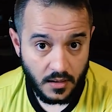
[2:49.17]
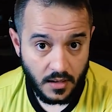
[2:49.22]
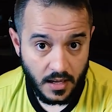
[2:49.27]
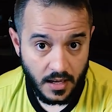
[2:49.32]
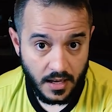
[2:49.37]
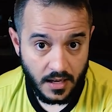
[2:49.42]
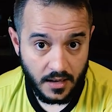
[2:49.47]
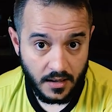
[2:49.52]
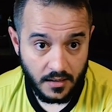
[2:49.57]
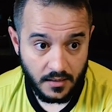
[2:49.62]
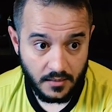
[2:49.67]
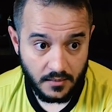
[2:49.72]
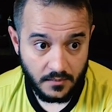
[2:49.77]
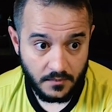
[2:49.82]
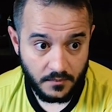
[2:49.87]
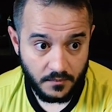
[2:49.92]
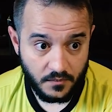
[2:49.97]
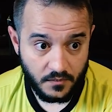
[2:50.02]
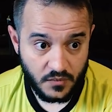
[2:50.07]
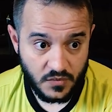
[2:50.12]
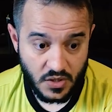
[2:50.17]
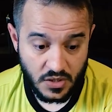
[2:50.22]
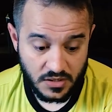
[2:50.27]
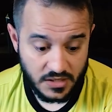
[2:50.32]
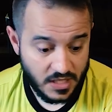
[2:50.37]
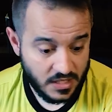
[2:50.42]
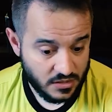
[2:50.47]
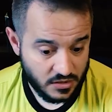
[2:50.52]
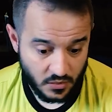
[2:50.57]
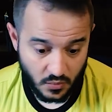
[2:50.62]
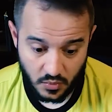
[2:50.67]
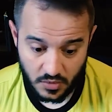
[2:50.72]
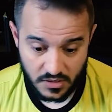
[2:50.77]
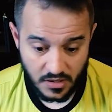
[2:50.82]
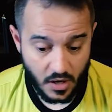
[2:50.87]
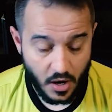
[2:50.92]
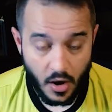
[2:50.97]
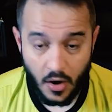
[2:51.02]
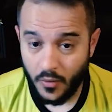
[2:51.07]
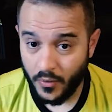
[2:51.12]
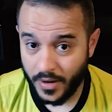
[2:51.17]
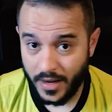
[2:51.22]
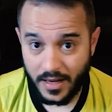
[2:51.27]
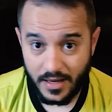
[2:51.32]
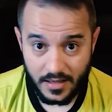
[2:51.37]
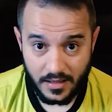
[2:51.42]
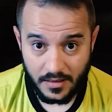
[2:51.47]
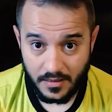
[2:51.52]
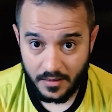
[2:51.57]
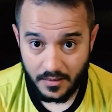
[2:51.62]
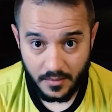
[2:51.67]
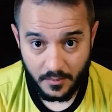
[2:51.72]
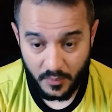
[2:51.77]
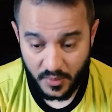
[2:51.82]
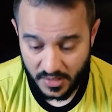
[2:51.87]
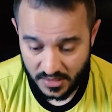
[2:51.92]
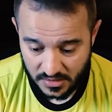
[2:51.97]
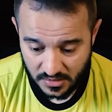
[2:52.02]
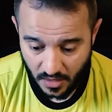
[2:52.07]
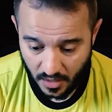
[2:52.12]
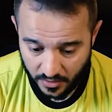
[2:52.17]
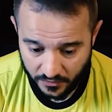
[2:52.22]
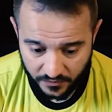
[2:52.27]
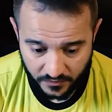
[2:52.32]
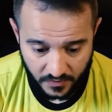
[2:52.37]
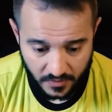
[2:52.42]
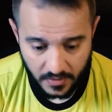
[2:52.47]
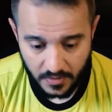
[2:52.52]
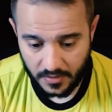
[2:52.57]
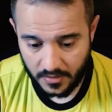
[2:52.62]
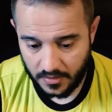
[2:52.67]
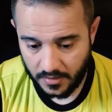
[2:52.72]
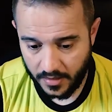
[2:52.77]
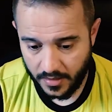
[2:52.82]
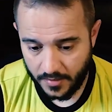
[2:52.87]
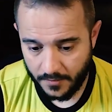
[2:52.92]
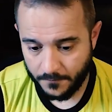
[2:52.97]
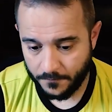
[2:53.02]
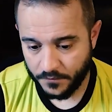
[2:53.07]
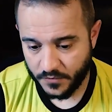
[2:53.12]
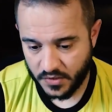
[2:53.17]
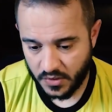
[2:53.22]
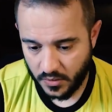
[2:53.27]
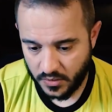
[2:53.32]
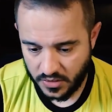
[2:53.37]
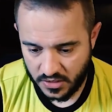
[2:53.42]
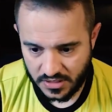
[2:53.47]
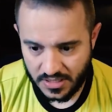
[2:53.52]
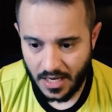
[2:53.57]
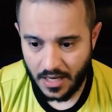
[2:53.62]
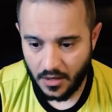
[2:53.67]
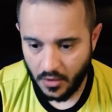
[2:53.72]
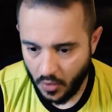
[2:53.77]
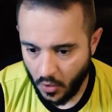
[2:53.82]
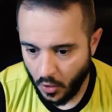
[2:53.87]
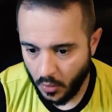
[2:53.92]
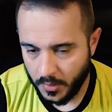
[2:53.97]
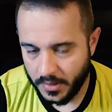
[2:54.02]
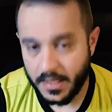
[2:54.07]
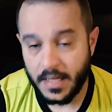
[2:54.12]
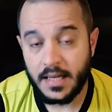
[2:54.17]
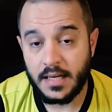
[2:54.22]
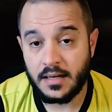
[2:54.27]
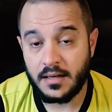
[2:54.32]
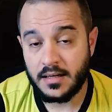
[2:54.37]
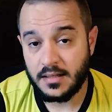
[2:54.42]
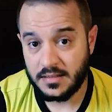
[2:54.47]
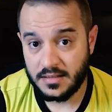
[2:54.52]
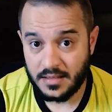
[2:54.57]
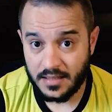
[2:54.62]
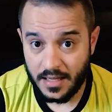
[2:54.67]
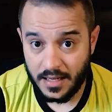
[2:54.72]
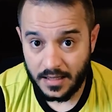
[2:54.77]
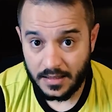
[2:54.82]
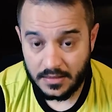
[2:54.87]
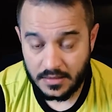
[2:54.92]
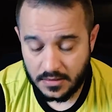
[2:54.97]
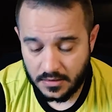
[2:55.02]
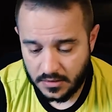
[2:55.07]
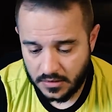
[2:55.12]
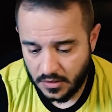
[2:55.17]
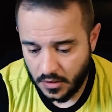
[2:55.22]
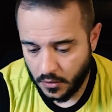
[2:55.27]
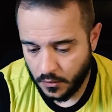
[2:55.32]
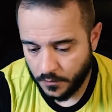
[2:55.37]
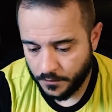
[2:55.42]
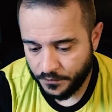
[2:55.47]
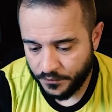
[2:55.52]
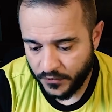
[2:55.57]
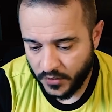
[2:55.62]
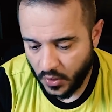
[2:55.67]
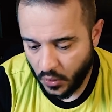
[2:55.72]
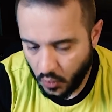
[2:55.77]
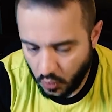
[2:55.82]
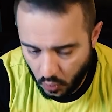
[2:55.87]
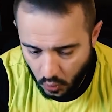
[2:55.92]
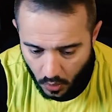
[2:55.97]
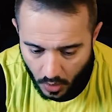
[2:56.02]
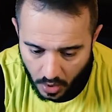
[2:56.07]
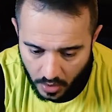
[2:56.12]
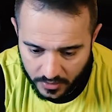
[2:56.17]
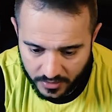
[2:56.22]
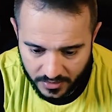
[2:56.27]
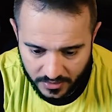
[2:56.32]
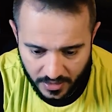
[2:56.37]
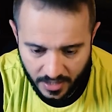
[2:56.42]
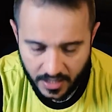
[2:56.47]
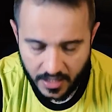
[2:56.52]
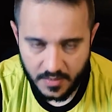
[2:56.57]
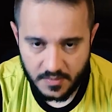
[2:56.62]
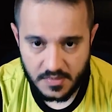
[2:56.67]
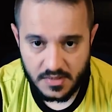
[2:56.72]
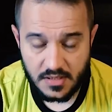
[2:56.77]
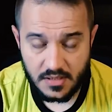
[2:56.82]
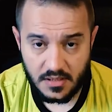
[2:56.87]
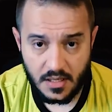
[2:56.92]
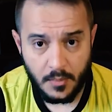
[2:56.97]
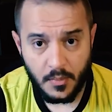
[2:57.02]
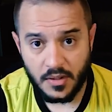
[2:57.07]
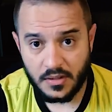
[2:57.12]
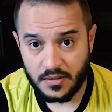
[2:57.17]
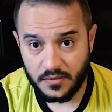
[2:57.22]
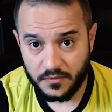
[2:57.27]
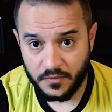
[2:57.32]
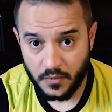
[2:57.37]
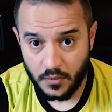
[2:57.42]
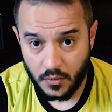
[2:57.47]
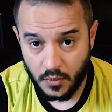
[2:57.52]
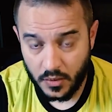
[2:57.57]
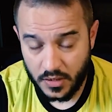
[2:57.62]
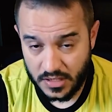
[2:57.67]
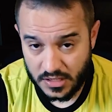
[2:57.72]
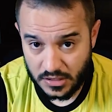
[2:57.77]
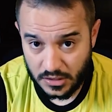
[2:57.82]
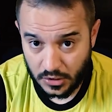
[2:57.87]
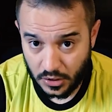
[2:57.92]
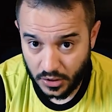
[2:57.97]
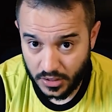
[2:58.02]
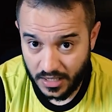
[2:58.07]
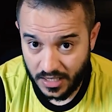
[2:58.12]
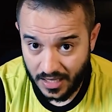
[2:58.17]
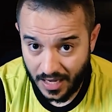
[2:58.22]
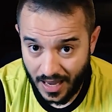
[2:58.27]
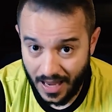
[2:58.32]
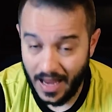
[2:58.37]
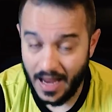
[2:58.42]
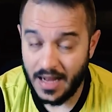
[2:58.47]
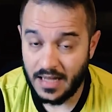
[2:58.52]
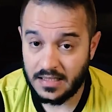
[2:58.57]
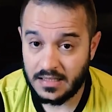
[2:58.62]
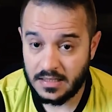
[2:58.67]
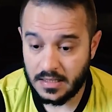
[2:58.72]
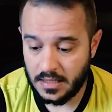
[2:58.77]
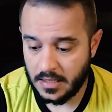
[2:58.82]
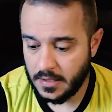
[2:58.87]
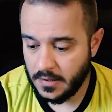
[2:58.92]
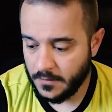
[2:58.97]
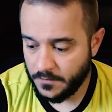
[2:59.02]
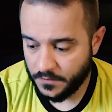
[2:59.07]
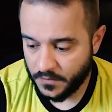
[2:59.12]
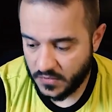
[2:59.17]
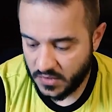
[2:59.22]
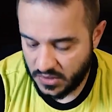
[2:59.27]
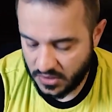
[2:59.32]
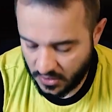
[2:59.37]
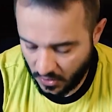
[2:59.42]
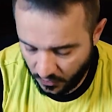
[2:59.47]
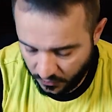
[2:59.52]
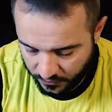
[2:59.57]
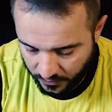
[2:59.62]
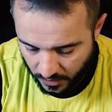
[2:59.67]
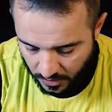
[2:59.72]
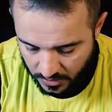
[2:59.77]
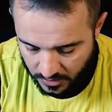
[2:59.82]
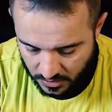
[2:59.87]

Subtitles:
and John Textor was already pissed off. And so it just kind of culminated into that. So who are the names that Botafogo is looking at? So far,